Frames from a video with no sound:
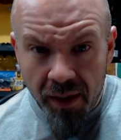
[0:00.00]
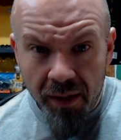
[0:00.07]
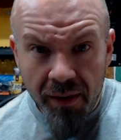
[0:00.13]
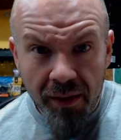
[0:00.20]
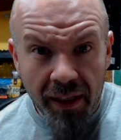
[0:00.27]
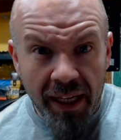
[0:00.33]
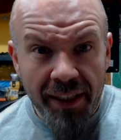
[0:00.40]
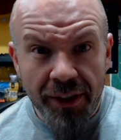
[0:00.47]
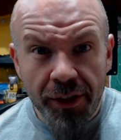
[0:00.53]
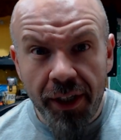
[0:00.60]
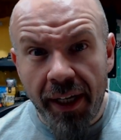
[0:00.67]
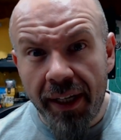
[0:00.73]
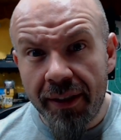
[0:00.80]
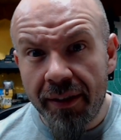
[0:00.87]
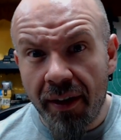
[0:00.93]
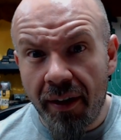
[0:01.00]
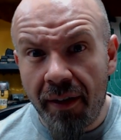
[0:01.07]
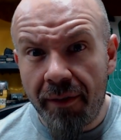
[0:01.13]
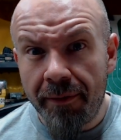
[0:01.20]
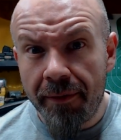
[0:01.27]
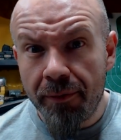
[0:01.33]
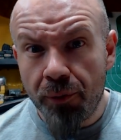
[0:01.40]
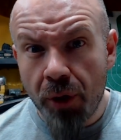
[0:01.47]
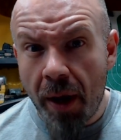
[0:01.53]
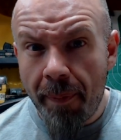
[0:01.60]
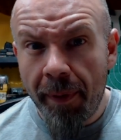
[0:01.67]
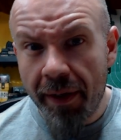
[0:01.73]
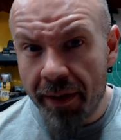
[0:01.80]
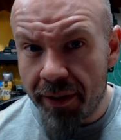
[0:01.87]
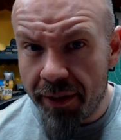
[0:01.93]
Less chance of
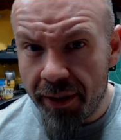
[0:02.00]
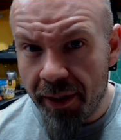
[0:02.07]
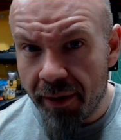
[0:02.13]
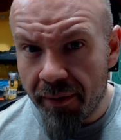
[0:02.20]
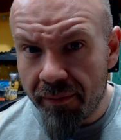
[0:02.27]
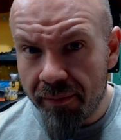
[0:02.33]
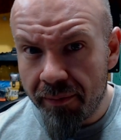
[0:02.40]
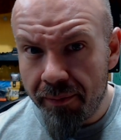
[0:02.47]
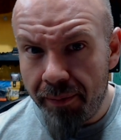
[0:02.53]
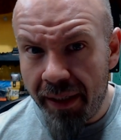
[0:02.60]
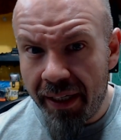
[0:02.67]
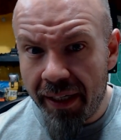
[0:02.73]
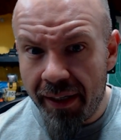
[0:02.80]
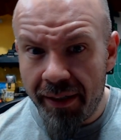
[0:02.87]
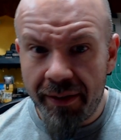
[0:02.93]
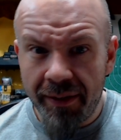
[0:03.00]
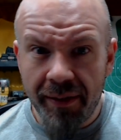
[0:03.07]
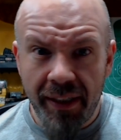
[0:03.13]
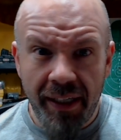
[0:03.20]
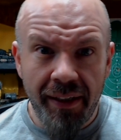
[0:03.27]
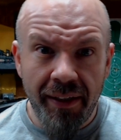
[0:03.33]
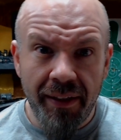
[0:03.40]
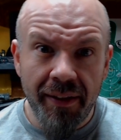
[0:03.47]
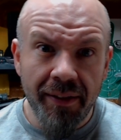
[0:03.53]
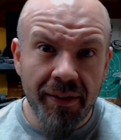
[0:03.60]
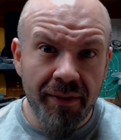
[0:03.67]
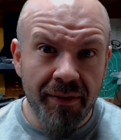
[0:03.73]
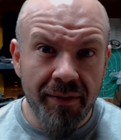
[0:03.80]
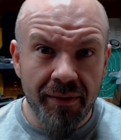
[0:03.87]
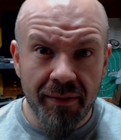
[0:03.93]
dropping the sear because it
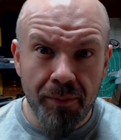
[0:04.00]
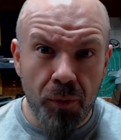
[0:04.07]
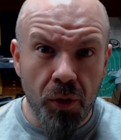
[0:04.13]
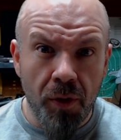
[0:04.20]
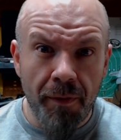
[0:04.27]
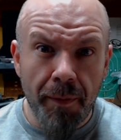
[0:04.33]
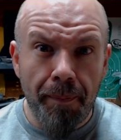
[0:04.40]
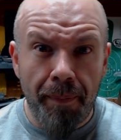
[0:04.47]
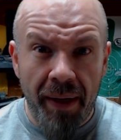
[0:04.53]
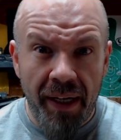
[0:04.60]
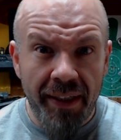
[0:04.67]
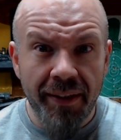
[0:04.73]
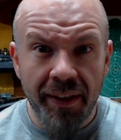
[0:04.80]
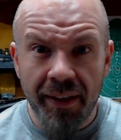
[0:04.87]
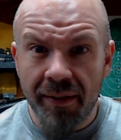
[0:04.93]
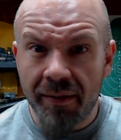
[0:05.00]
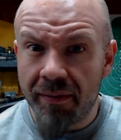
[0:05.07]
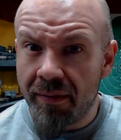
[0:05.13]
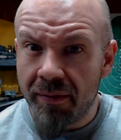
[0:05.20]
is more of a basic,